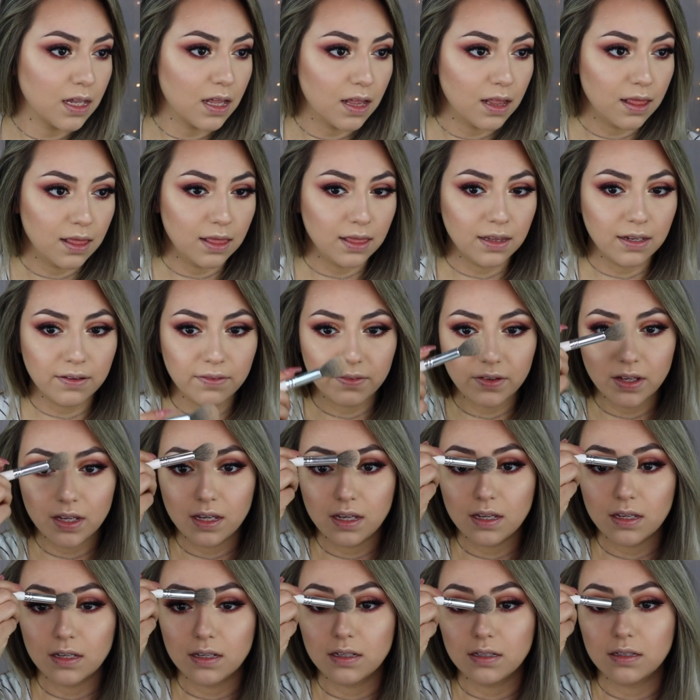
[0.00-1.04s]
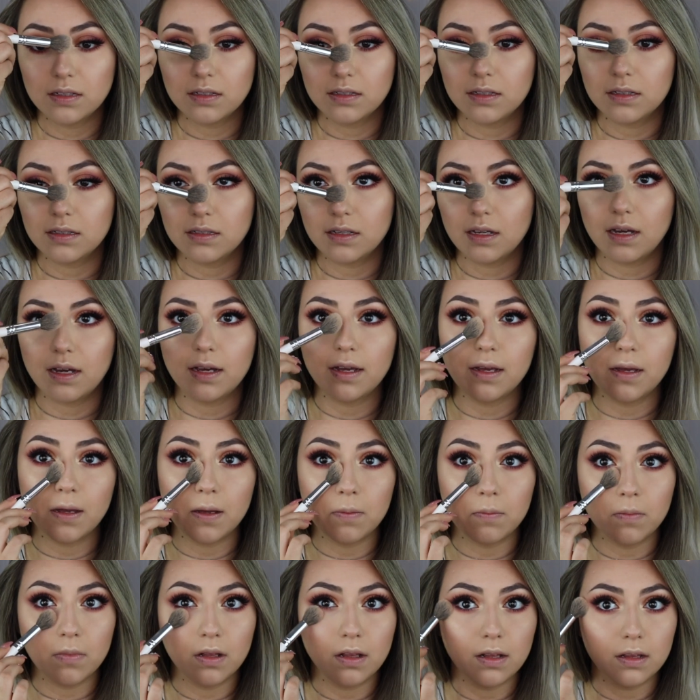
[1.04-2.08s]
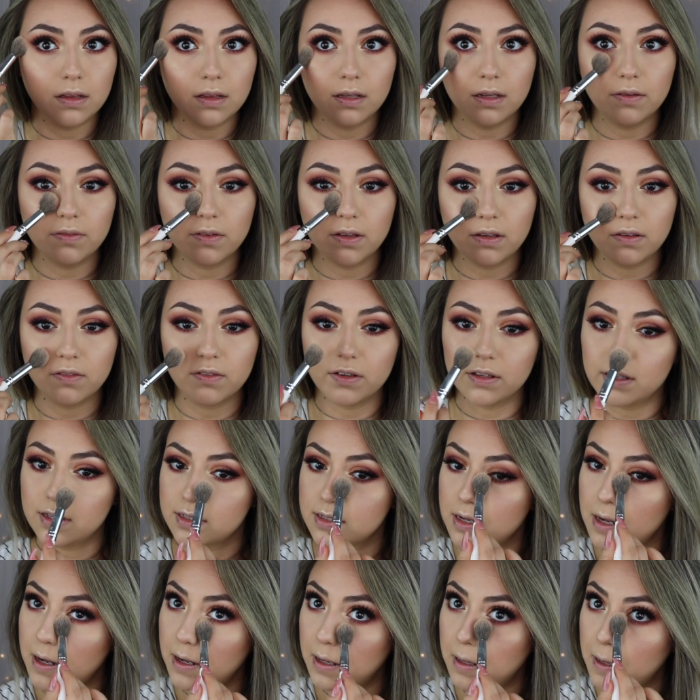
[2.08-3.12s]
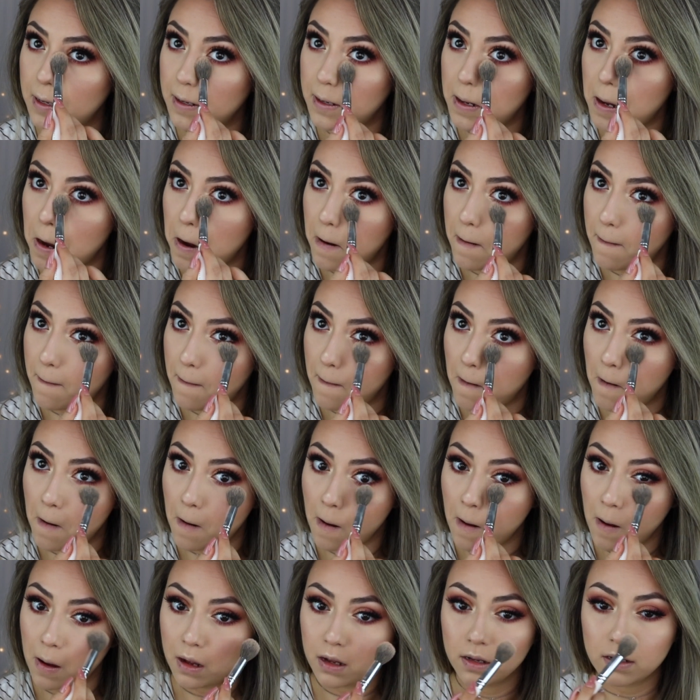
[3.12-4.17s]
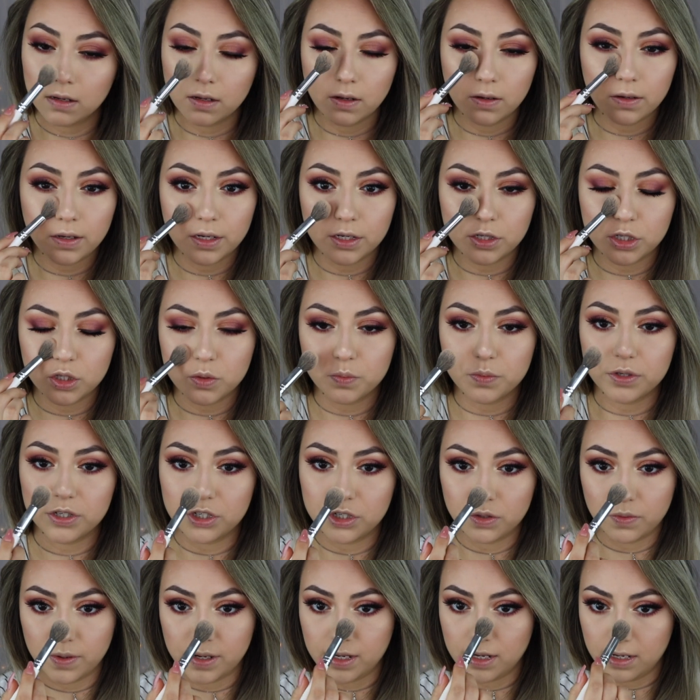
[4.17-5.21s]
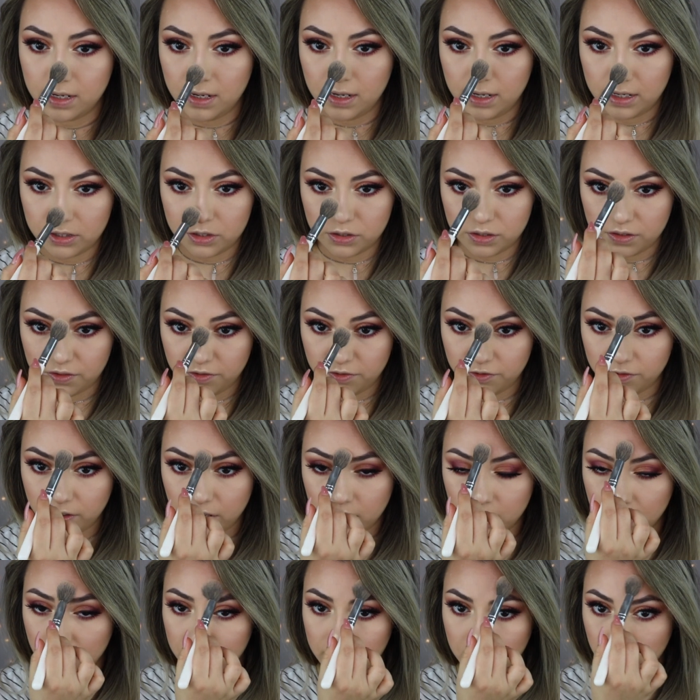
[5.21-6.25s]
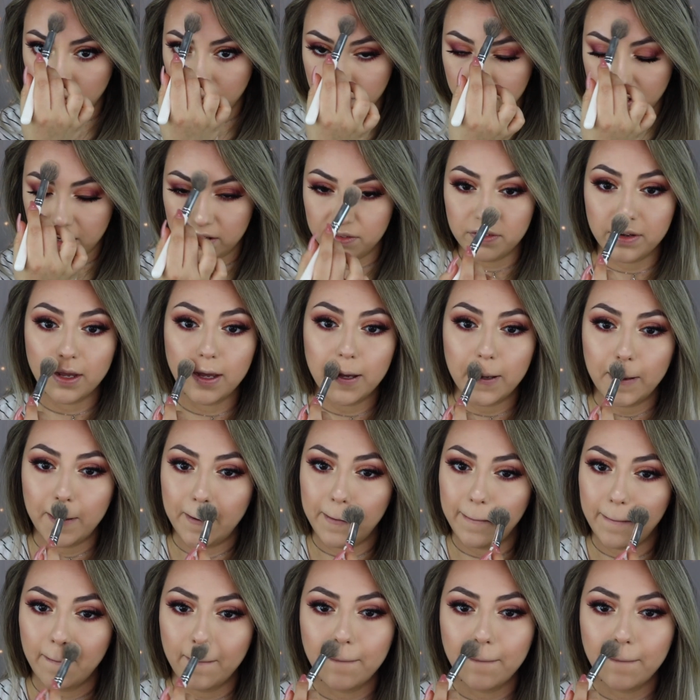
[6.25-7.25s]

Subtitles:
Living. I am living for this highlight. Okay, just brush away any extra fallout that we might have had.